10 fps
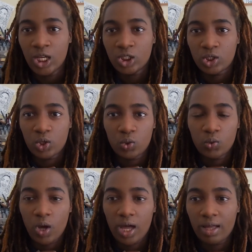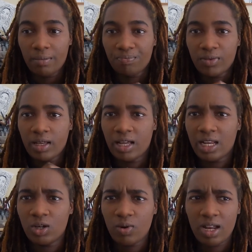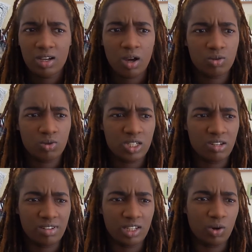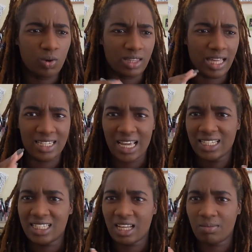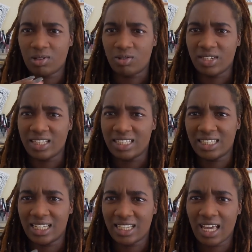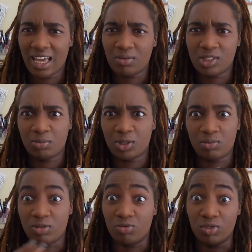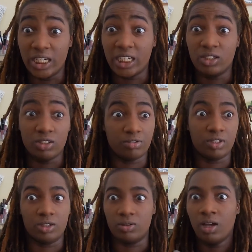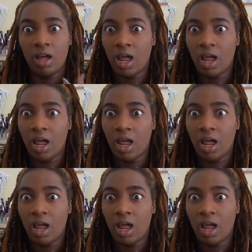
So a little while ago I was watching a video on that 10-step Korean skincare, which is supposed to be really good for you,